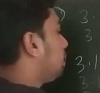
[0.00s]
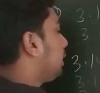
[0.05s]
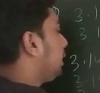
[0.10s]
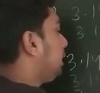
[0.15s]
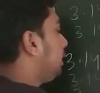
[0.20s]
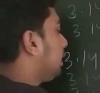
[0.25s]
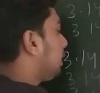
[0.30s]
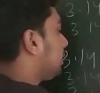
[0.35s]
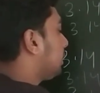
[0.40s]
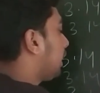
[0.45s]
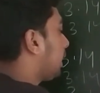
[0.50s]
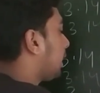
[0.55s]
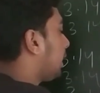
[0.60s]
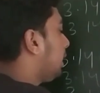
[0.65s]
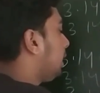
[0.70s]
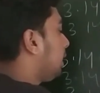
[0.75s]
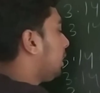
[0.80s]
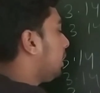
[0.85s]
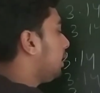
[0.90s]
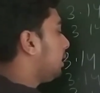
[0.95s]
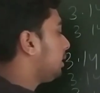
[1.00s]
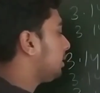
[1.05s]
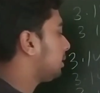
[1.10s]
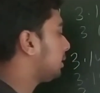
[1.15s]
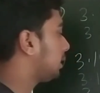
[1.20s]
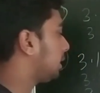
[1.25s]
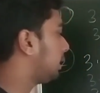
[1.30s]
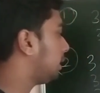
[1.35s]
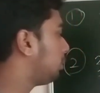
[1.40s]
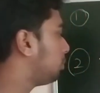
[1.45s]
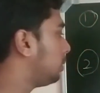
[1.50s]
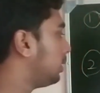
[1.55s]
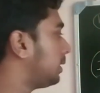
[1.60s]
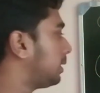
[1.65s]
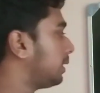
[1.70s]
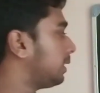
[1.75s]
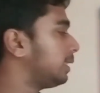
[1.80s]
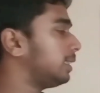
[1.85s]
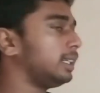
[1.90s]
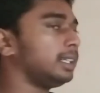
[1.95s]
in the second case, you will
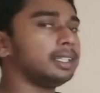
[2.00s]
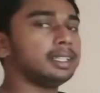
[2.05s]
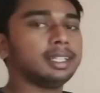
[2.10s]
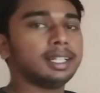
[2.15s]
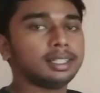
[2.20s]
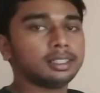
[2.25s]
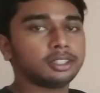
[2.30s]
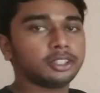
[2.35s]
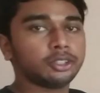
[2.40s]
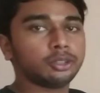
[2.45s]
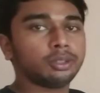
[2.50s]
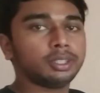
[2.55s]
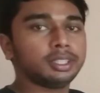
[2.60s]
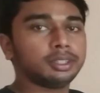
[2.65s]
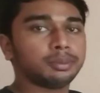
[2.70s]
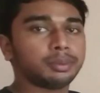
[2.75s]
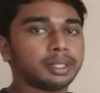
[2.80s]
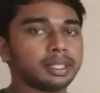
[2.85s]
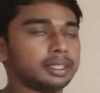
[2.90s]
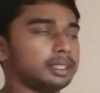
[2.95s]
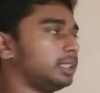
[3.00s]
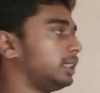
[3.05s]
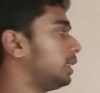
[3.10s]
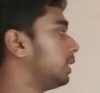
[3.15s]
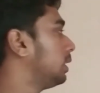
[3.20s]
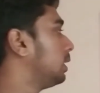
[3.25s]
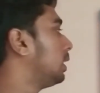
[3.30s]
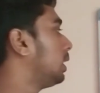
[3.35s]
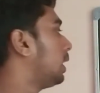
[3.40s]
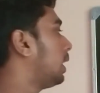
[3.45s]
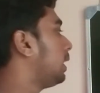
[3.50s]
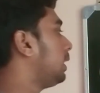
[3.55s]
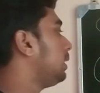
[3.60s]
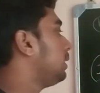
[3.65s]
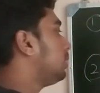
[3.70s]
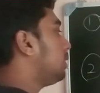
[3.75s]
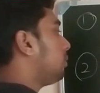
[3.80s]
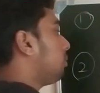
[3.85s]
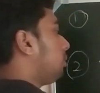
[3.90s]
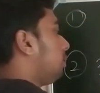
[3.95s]
see that here 0 is present, and
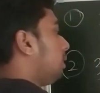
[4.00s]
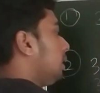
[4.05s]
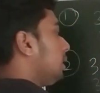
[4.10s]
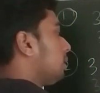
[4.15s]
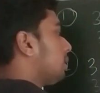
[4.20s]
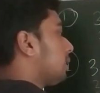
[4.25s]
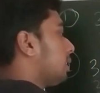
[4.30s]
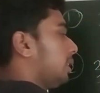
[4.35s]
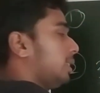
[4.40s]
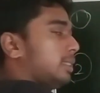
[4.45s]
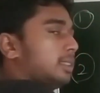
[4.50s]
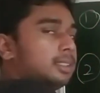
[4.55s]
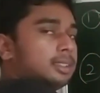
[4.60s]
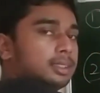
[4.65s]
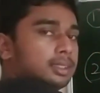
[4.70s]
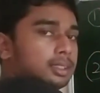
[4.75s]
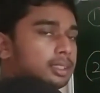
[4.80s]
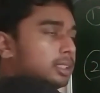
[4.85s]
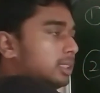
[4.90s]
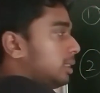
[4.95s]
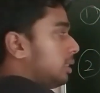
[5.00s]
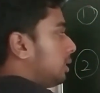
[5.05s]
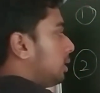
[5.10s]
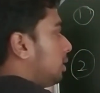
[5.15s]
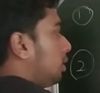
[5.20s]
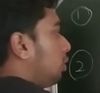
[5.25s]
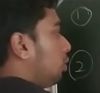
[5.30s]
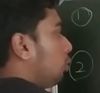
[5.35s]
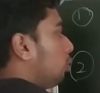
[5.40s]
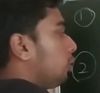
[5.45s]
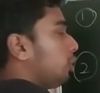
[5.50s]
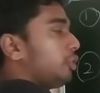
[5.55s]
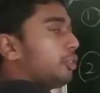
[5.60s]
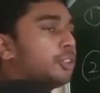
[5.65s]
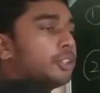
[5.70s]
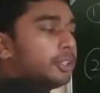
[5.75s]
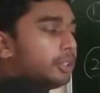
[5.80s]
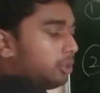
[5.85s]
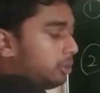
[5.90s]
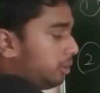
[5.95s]
in the first case,
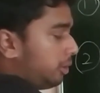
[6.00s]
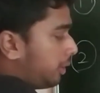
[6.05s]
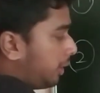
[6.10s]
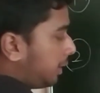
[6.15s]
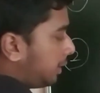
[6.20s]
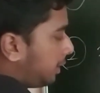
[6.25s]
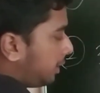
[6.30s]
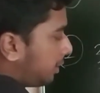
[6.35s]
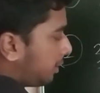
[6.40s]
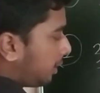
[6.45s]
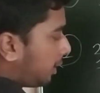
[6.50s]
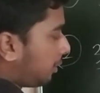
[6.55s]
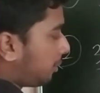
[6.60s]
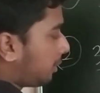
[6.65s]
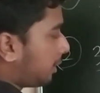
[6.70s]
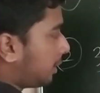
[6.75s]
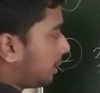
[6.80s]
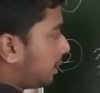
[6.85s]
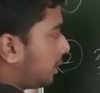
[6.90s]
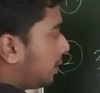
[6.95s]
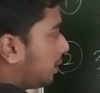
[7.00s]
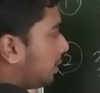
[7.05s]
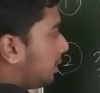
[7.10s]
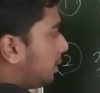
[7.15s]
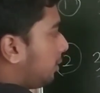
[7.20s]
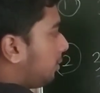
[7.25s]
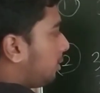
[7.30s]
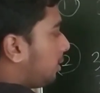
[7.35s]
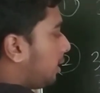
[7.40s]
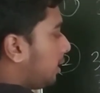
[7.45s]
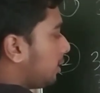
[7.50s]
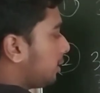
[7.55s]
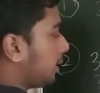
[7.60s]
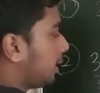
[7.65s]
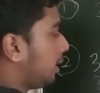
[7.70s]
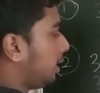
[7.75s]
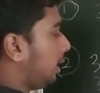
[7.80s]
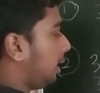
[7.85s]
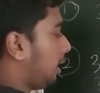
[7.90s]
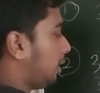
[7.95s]
non-zero digits are present. In the first
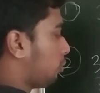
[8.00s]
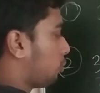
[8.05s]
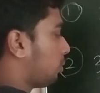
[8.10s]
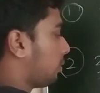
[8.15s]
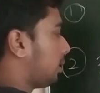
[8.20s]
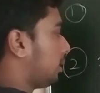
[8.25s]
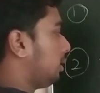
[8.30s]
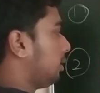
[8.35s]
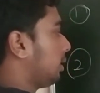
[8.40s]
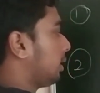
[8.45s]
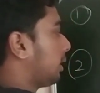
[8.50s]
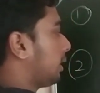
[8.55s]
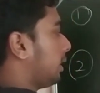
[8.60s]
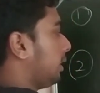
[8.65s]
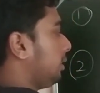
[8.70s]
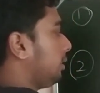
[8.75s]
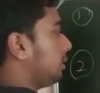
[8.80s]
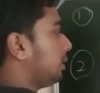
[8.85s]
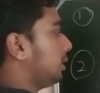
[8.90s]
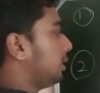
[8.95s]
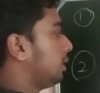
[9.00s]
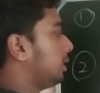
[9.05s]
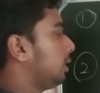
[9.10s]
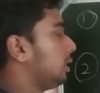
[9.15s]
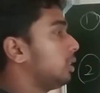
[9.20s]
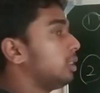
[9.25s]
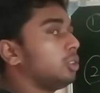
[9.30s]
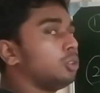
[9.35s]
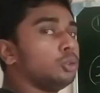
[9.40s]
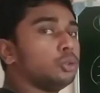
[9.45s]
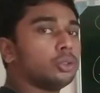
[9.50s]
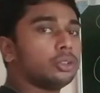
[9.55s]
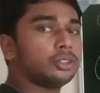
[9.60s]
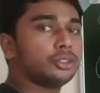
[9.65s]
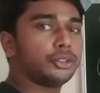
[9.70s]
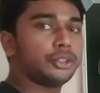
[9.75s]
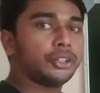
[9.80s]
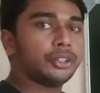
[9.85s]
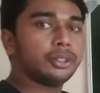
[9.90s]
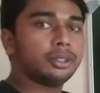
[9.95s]
and last one case,
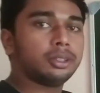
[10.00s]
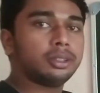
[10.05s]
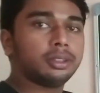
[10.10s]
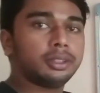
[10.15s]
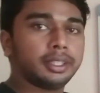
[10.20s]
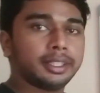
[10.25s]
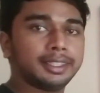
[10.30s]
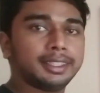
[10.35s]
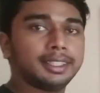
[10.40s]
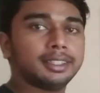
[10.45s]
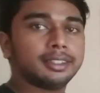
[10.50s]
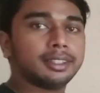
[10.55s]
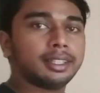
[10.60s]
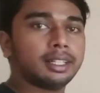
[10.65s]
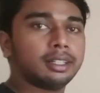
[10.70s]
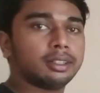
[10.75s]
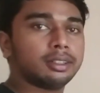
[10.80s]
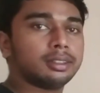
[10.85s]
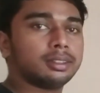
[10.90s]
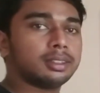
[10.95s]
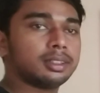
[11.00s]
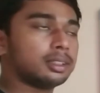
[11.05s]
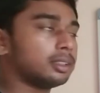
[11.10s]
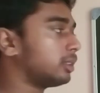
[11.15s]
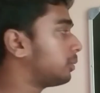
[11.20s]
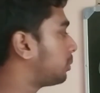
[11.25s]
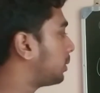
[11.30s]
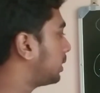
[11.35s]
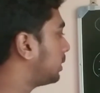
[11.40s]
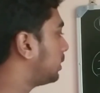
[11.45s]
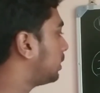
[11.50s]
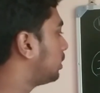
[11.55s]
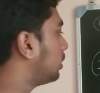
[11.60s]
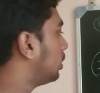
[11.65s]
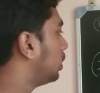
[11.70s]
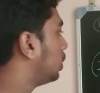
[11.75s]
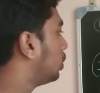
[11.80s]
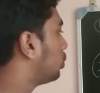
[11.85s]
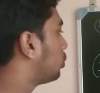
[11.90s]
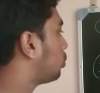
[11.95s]
non-zero digits are present.
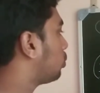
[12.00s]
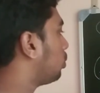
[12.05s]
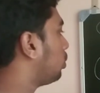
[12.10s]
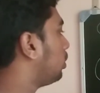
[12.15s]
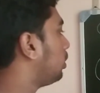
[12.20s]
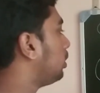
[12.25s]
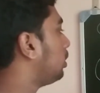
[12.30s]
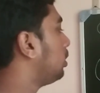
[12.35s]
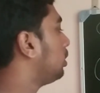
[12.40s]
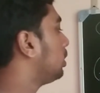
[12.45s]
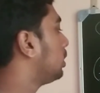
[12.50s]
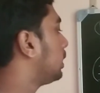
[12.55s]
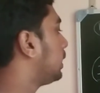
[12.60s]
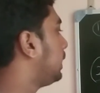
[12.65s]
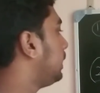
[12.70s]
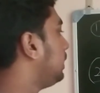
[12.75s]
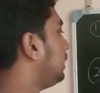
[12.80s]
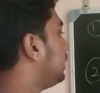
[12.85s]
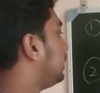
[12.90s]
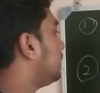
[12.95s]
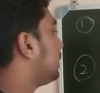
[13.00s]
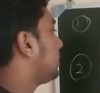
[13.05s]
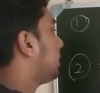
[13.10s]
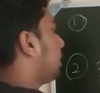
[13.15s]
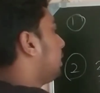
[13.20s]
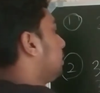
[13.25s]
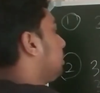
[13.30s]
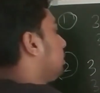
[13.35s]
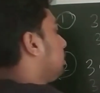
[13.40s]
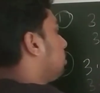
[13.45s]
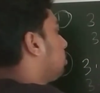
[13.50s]
So in this case,